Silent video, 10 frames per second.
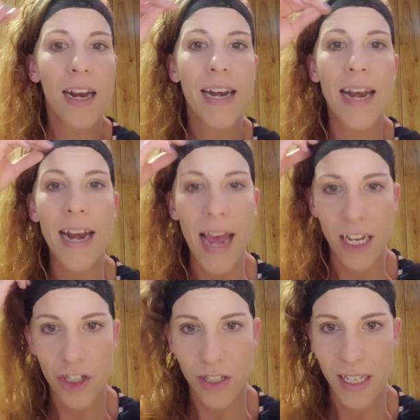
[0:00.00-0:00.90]

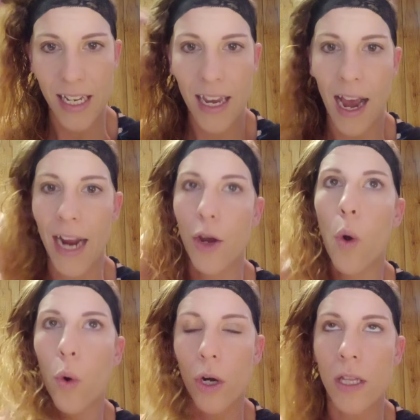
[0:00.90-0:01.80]
naturally, I
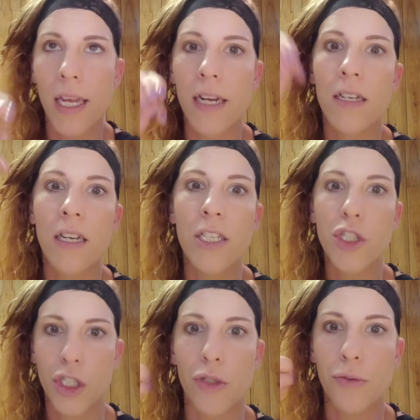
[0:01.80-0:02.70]
correlated it
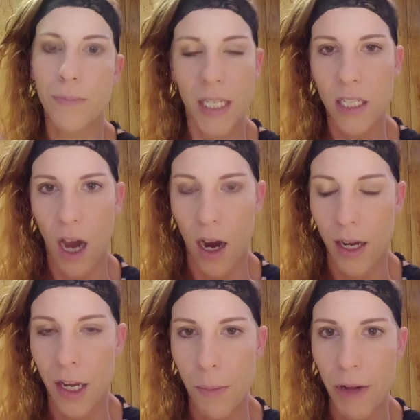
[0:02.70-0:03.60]
to me
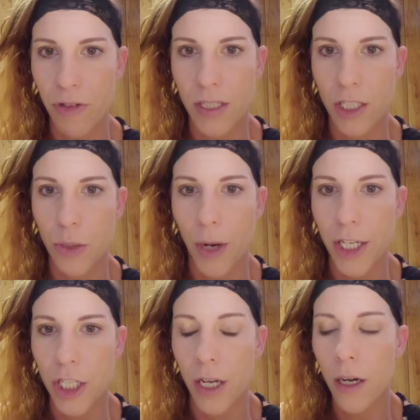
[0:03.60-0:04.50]
talking about the
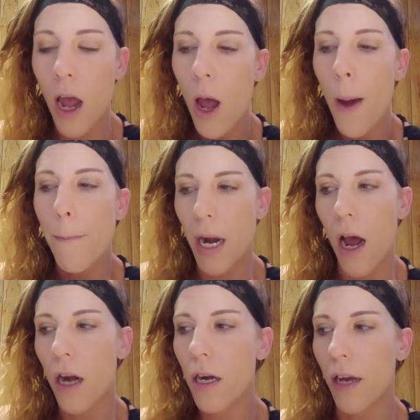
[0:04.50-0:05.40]
situation, but
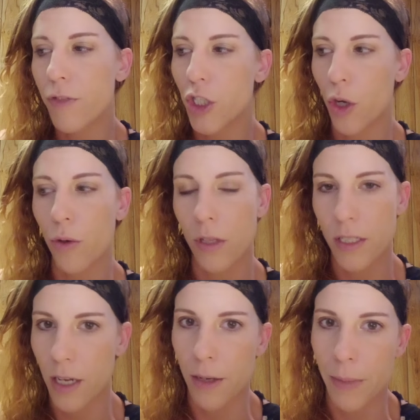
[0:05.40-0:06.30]
not enough to totally
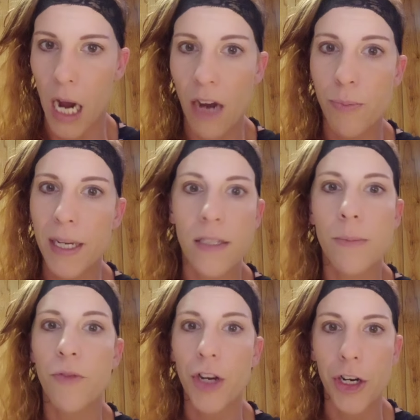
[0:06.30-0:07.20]
scare me off because
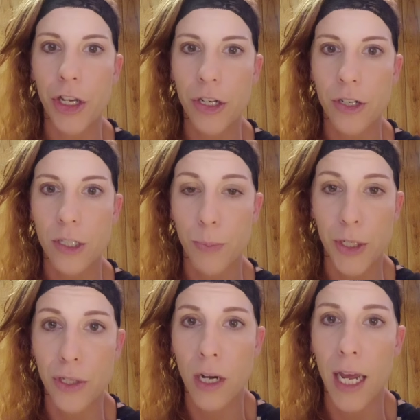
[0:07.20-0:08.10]
I'm a very curious
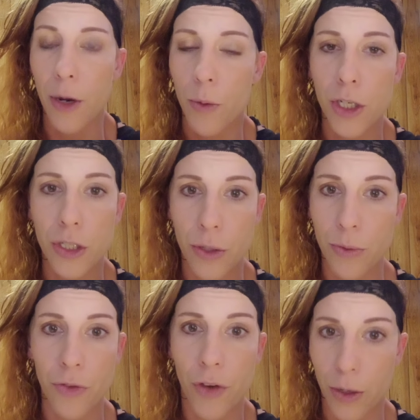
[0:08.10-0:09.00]
person and I wanted to know
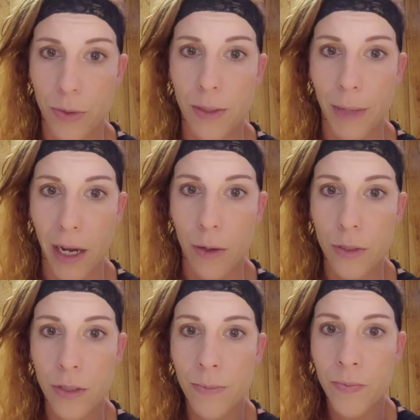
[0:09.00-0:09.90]
what the fuck was in my
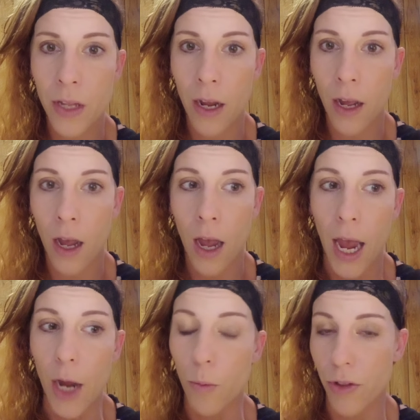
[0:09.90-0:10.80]
house
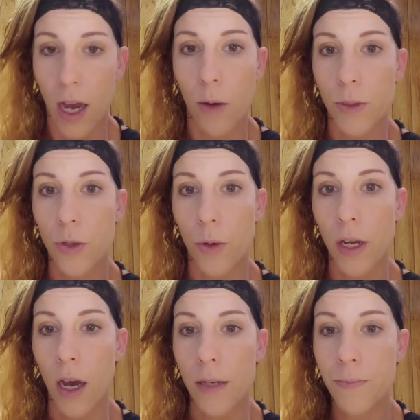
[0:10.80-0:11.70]
and what the hell was
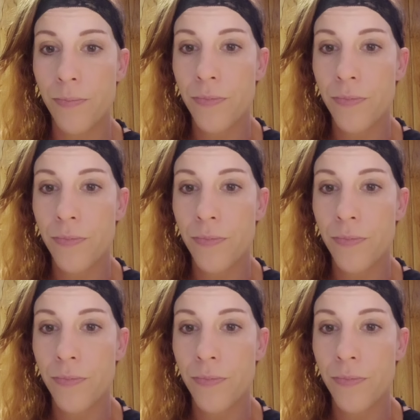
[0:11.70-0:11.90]
going on.